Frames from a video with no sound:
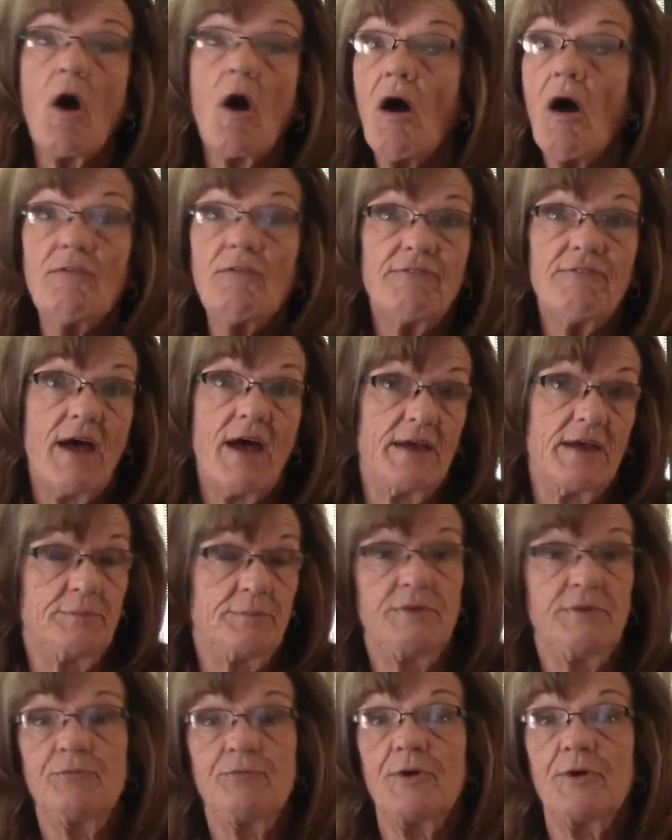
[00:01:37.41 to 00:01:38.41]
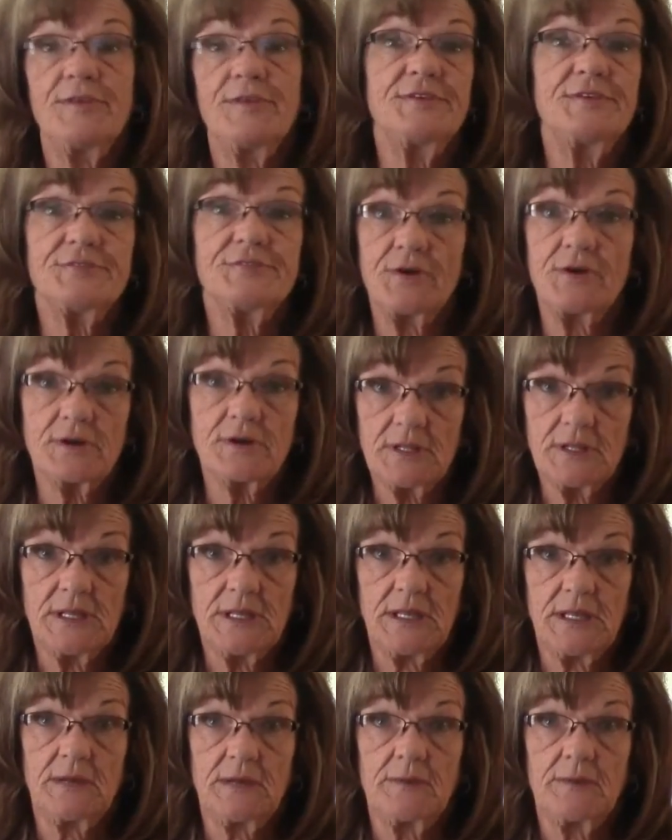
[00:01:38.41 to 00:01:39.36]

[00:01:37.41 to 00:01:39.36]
all 5, before they start cleaning.